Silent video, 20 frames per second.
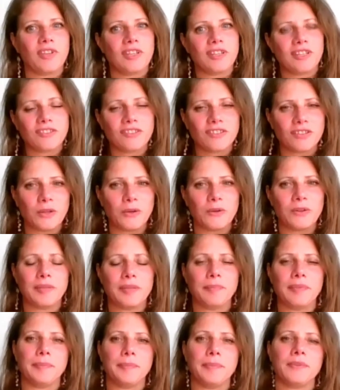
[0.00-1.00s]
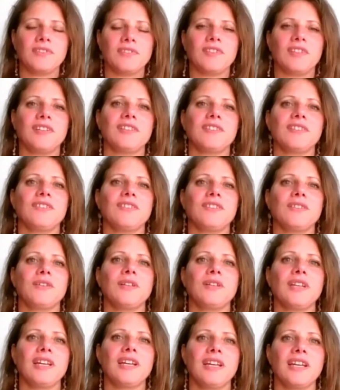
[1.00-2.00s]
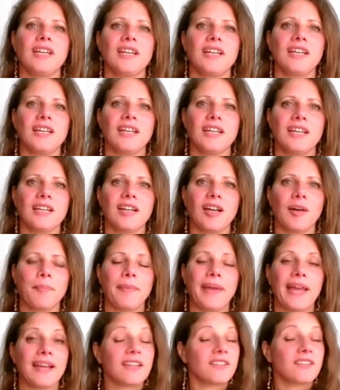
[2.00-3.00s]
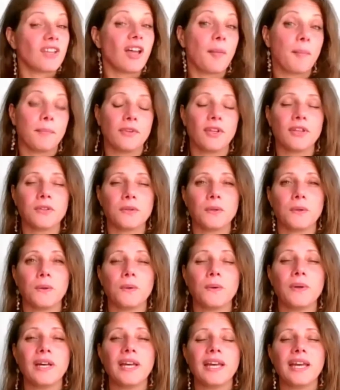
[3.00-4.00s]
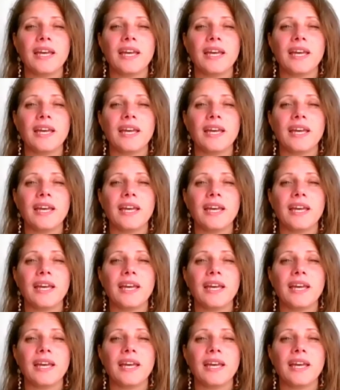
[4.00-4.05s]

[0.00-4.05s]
And then slowly people started to uh, uh, come back. Some, not all.